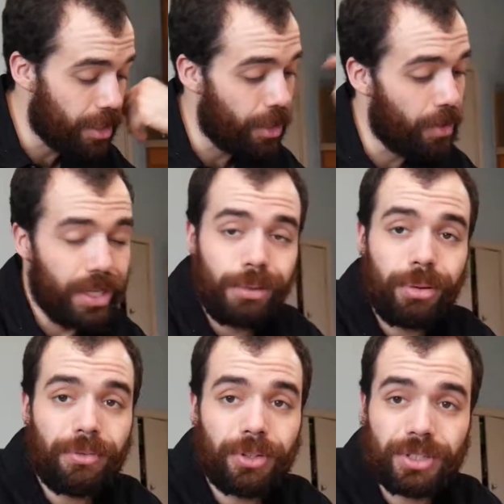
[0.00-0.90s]
So
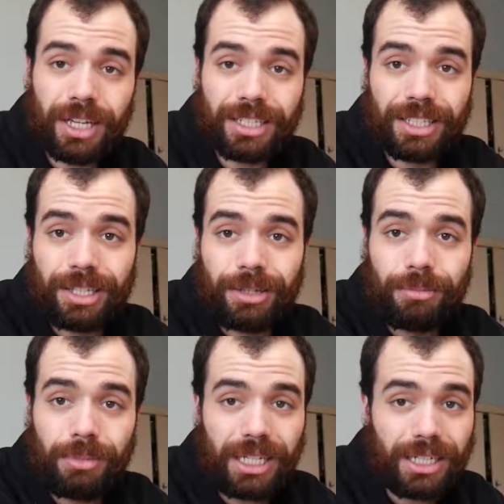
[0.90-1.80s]
buffalo sauce,
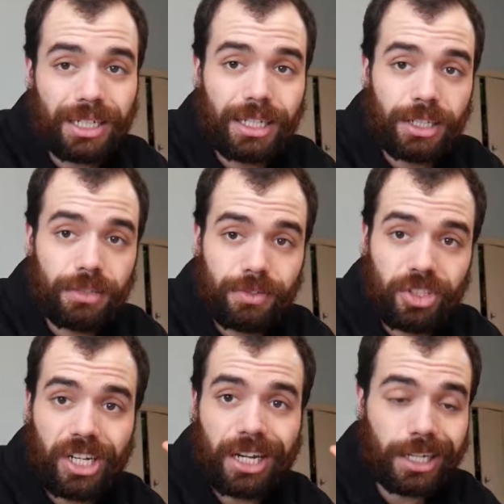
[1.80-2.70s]
meat,
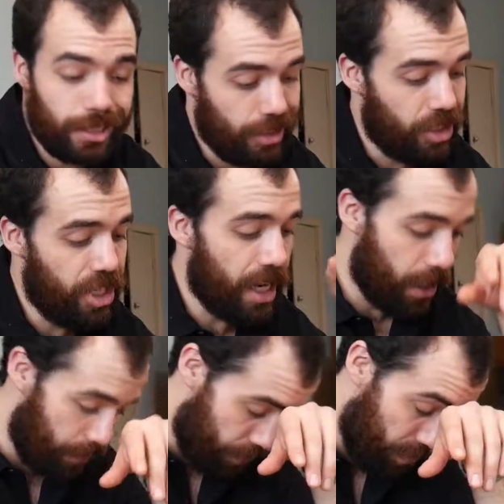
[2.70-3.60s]
check.
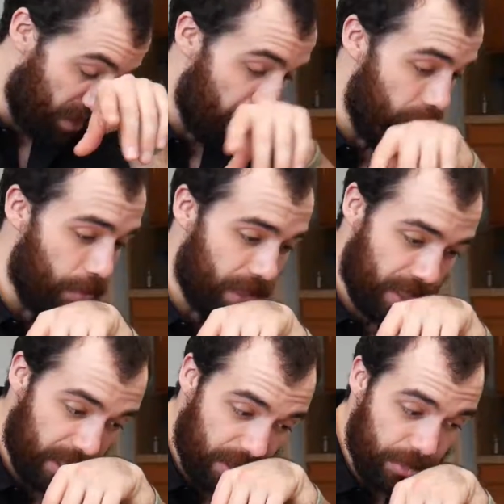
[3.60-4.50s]

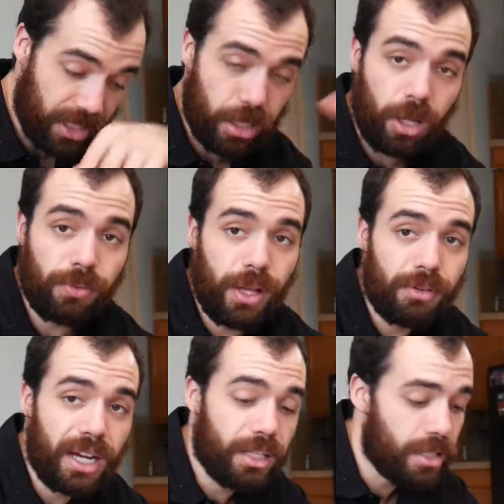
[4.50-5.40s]
Next thing is gonna be this
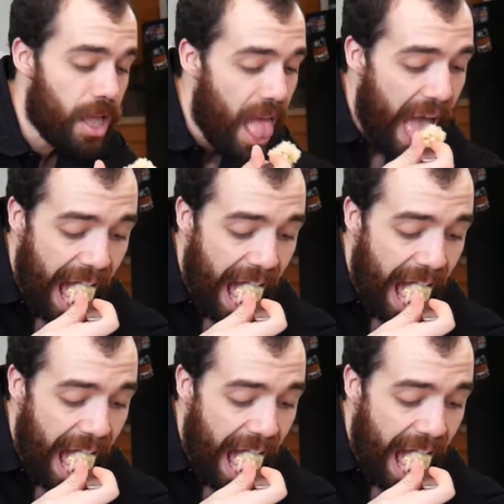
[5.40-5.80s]
cauliflower rice.